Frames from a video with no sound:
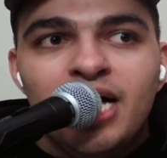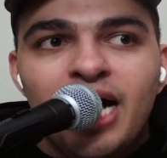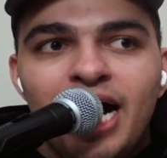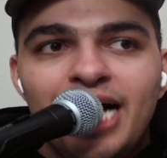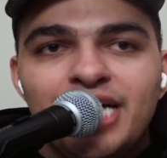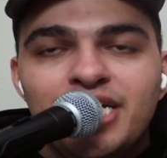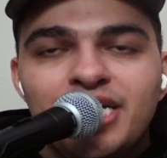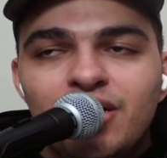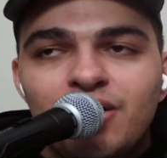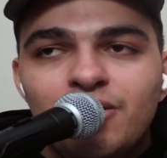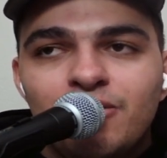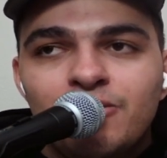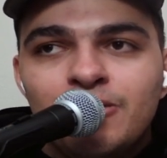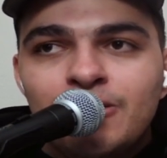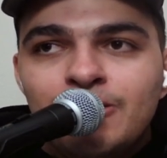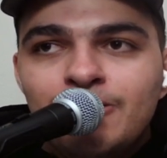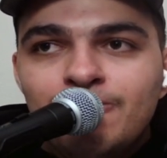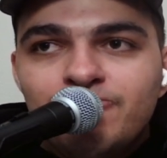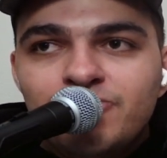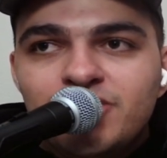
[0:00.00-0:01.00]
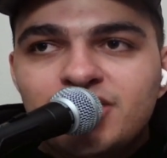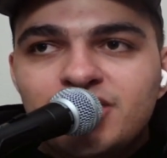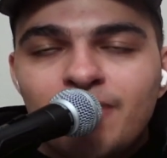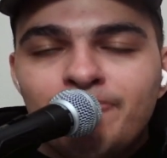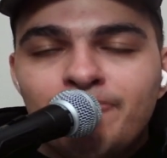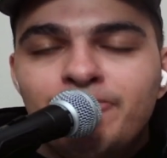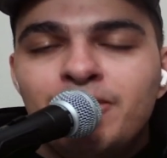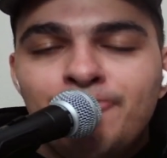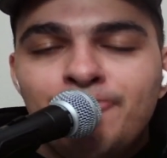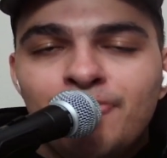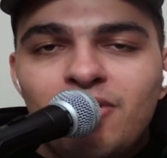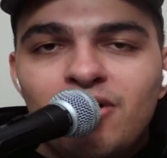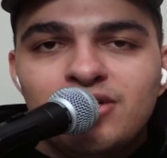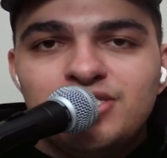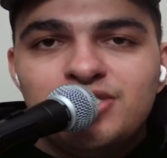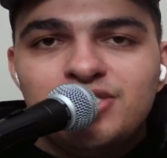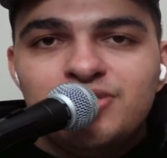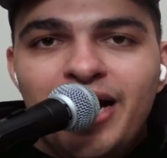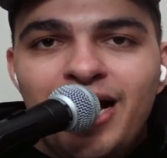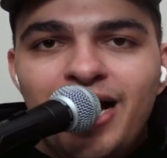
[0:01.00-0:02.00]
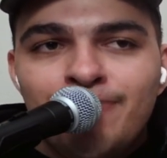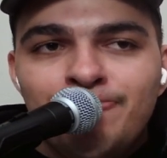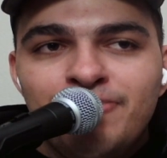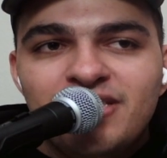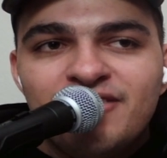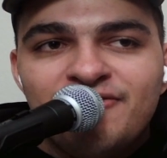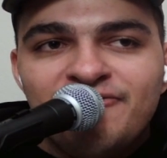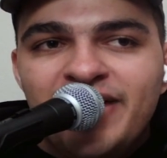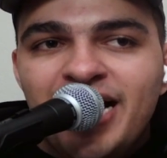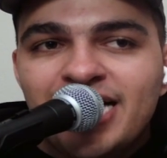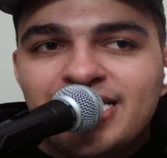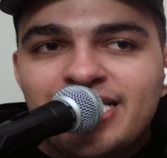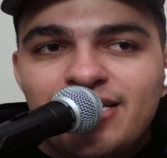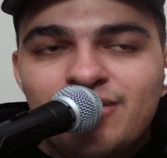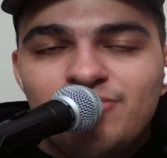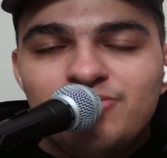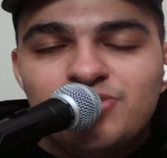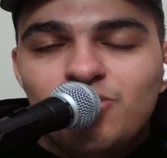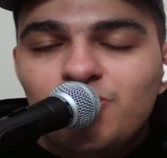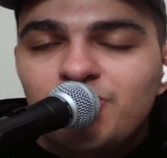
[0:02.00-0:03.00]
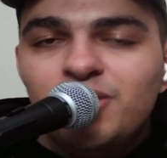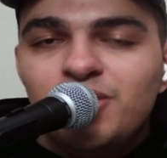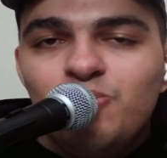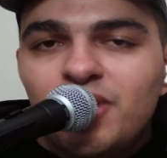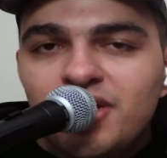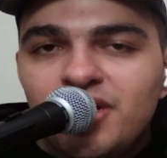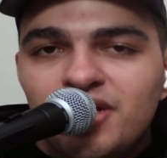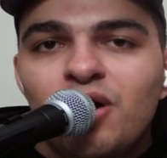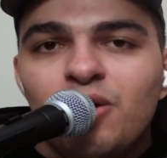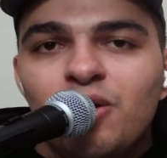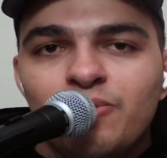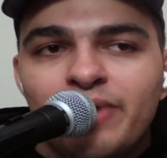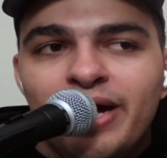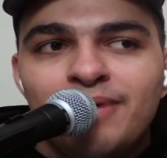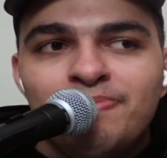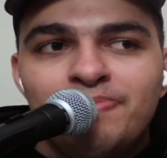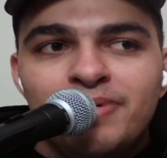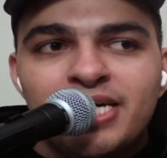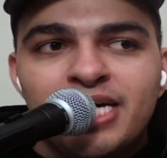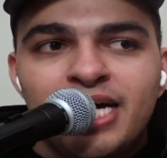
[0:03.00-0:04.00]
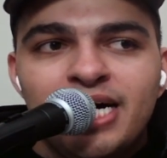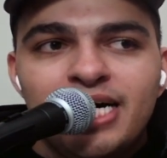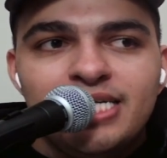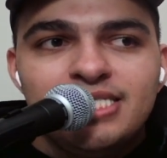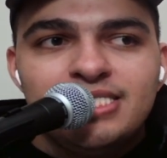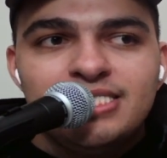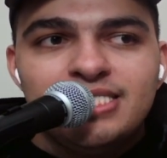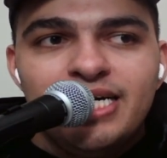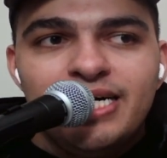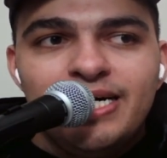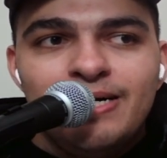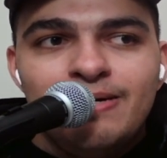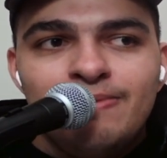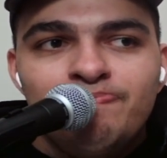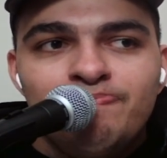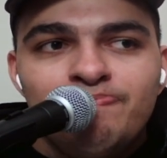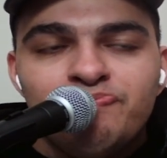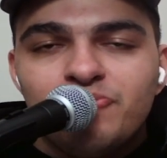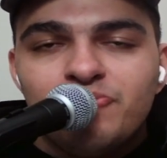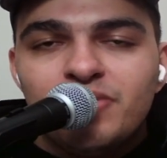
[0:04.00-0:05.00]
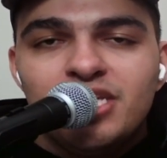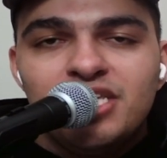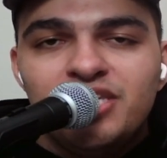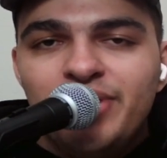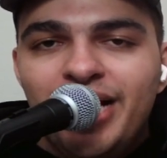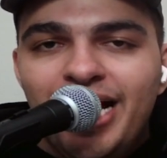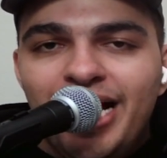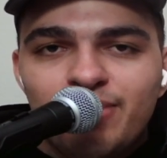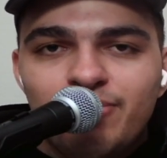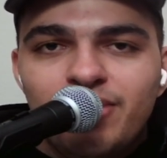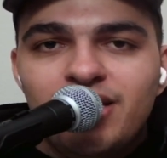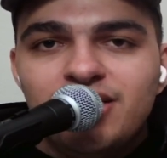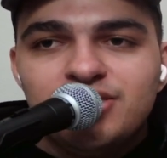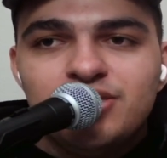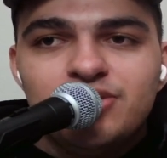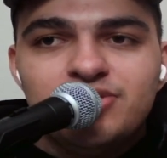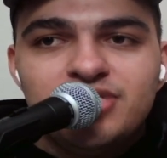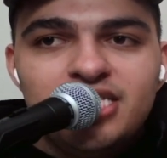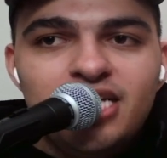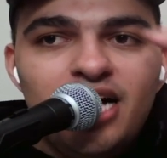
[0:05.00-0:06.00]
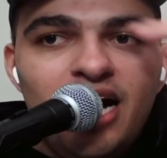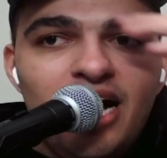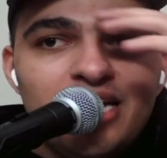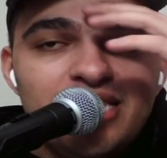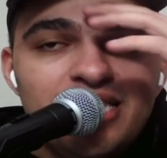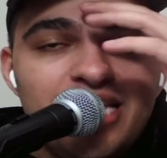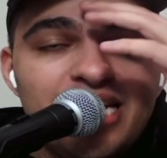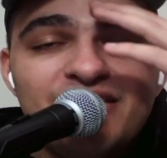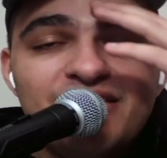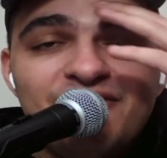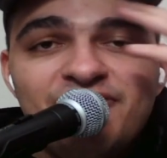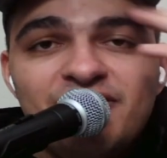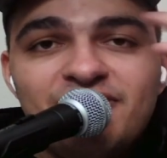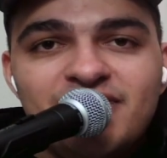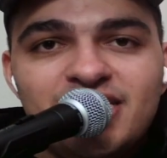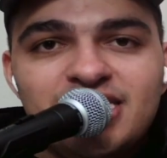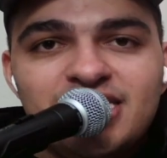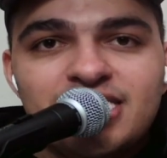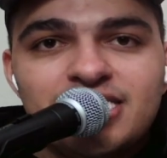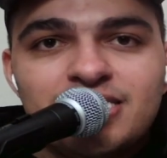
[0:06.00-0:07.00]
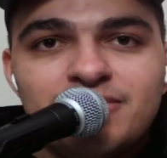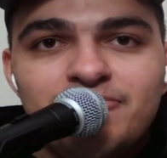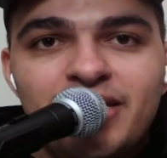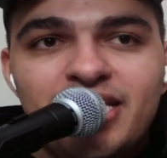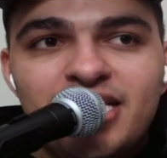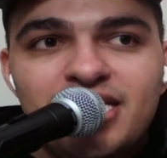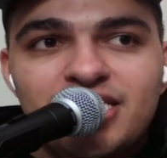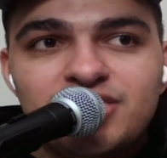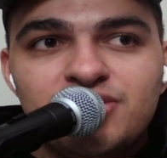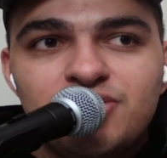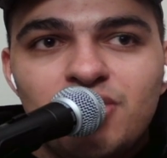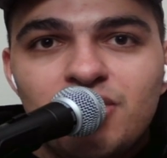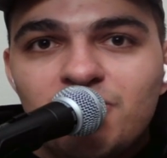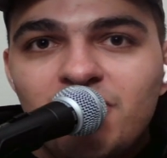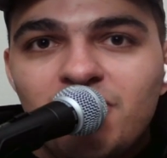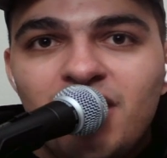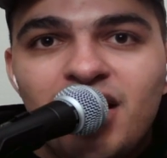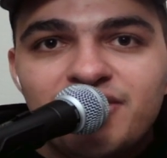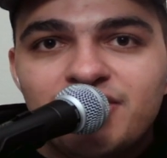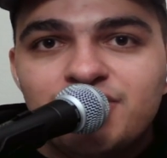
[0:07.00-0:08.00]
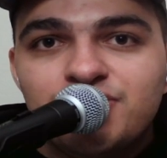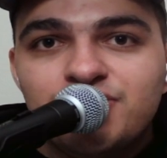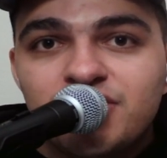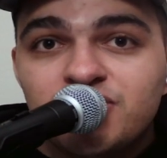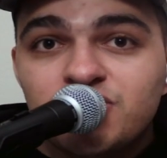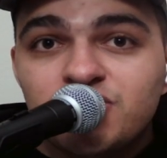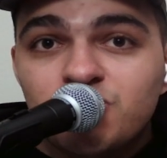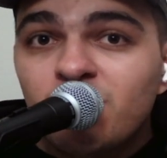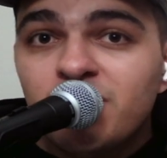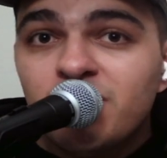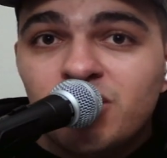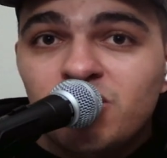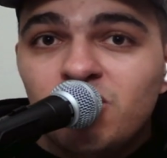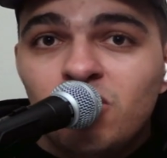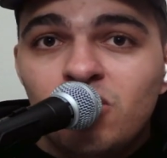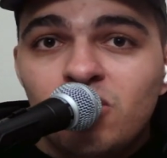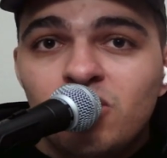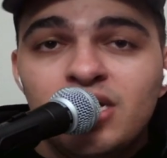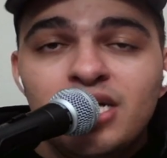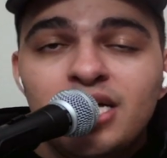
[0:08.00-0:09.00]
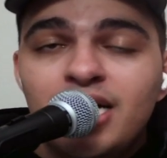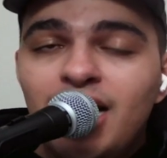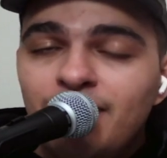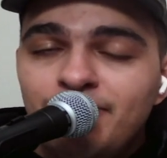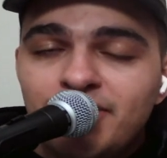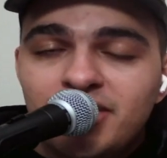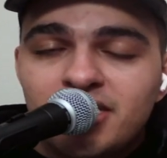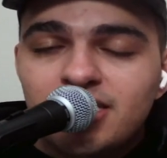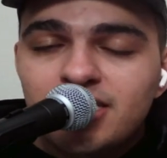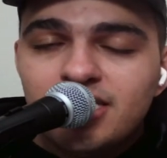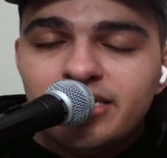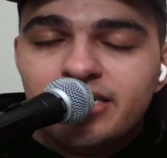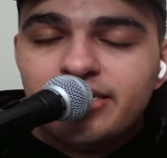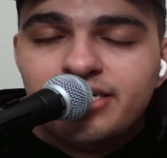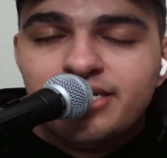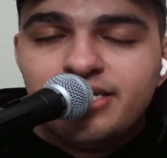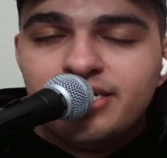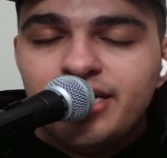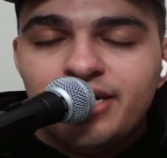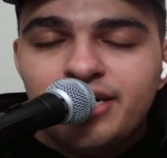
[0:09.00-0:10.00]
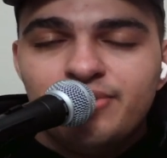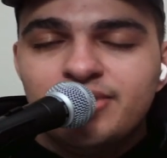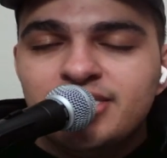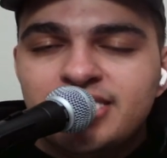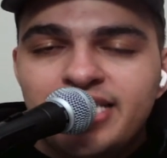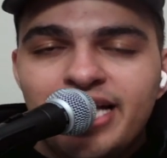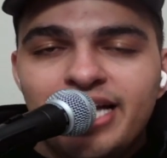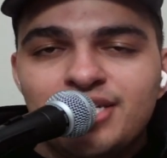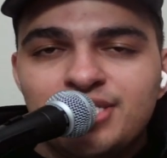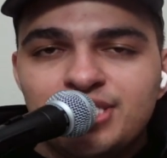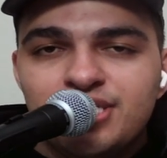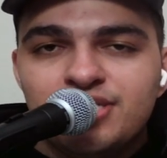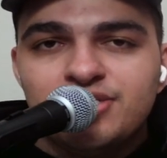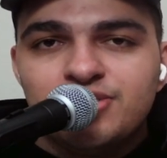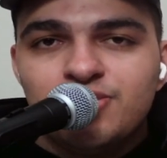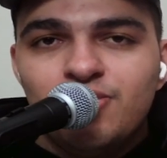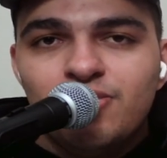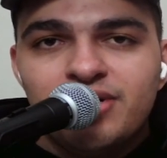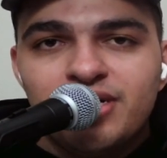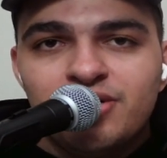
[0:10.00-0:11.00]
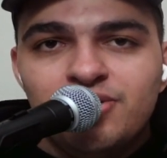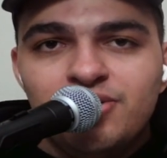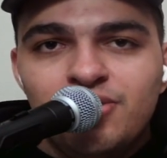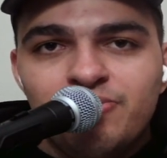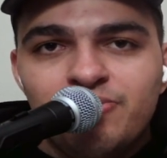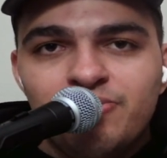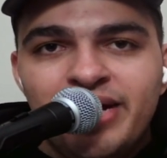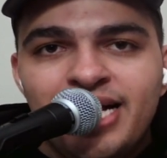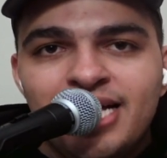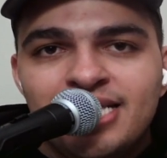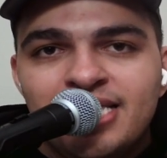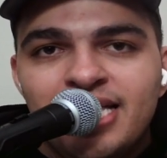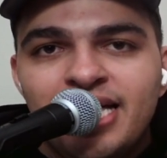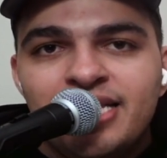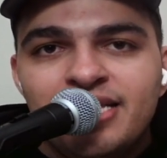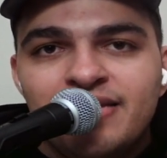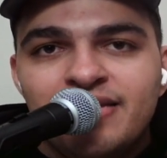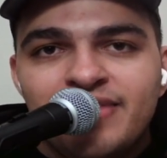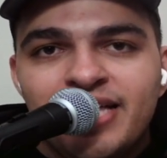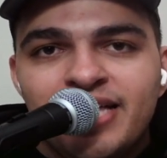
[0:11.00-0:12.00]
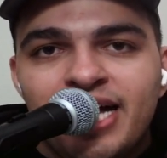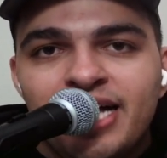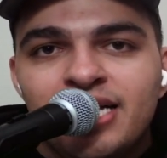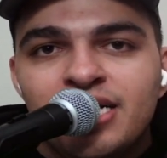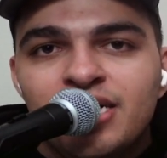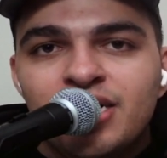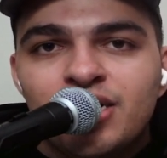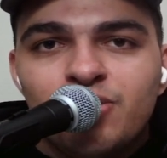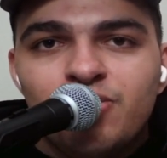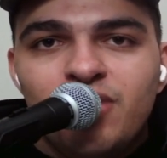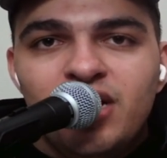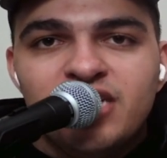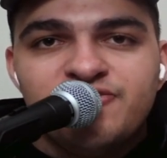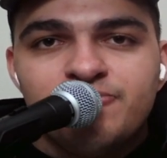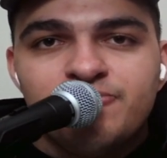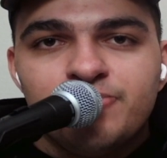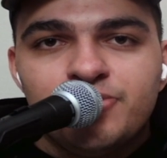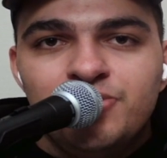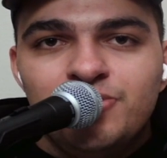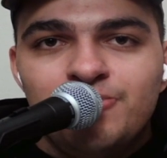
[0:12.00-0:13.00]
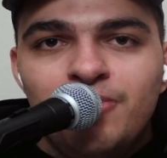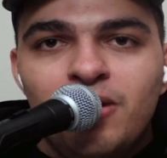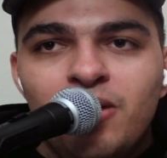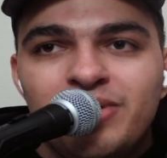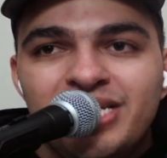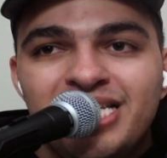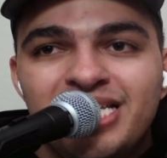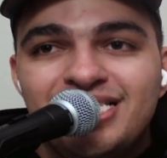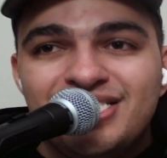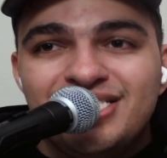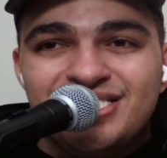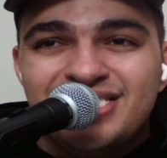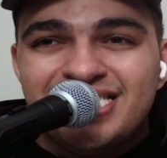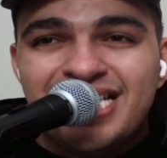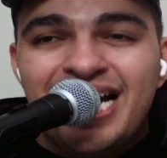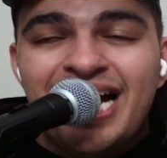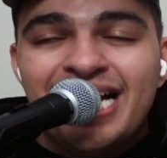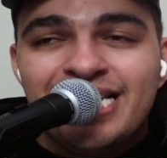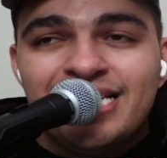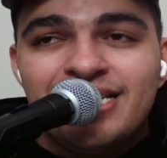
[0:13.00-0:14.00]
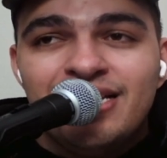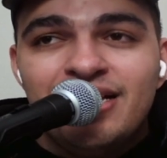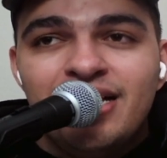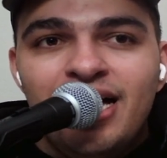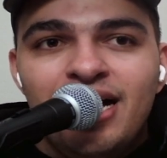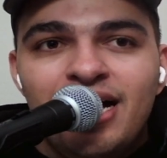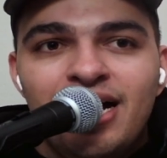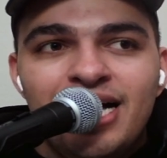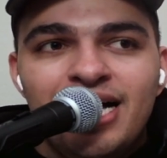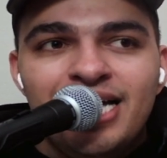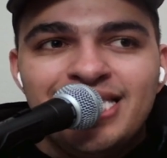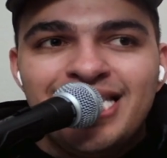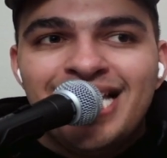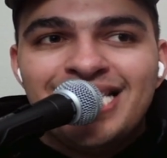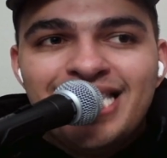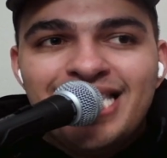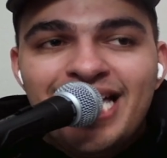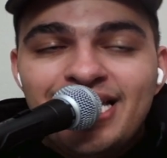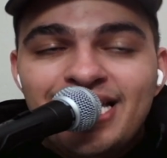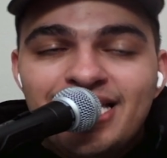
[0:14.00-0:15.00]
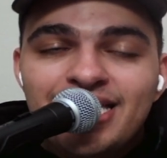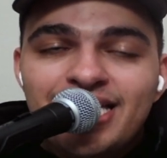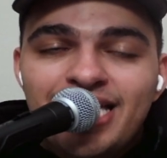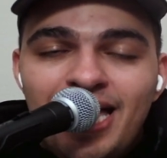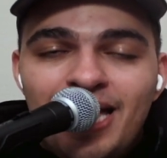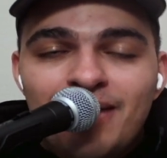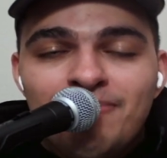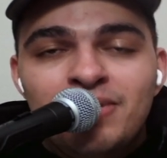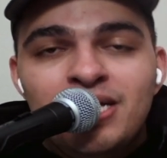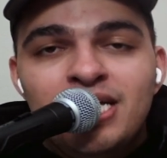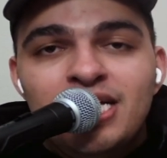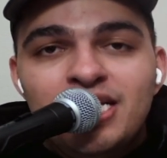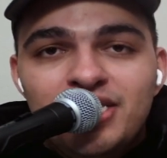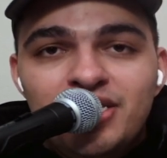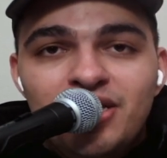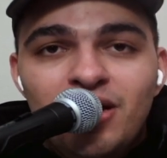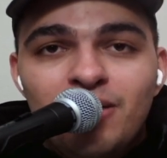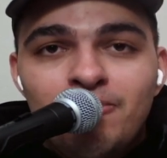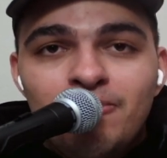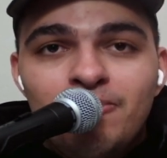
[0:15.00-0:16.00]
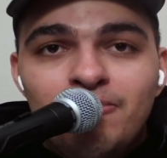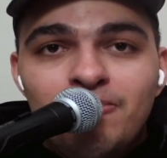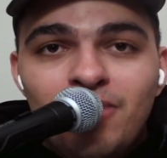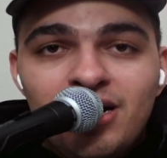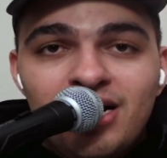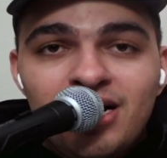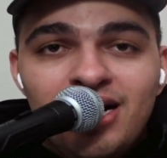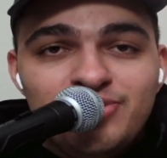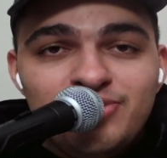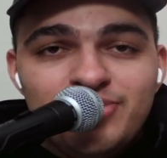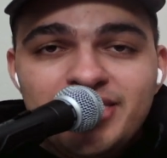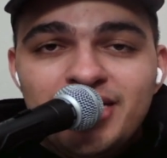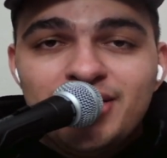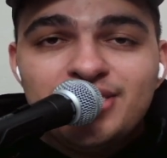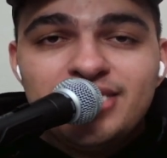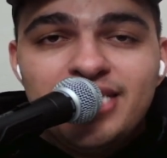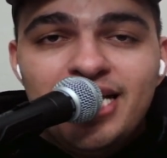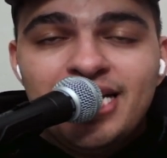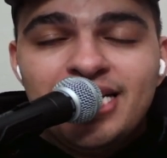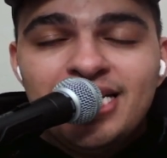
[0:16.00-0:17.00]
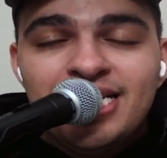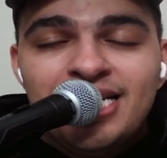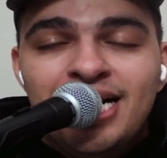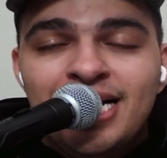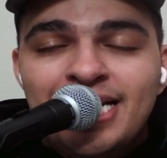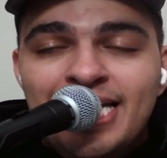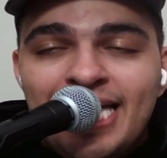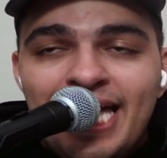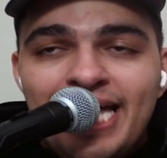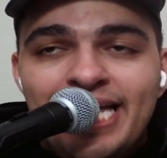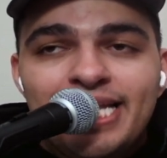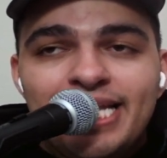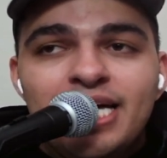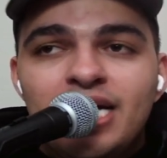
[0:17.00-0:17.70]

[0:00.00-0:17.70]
I know some people aren't too happy the fact that it was only 1-0, right? Because um, you had Real Sociedad in like the 56th minute. Sorloth should have scored a goal. I mean, clear as day should have scored a goal right at the end of that cross from Kubo, and he just skied it. Uh, and then at the end of the game, you know, Marc Andre Ter Stegen again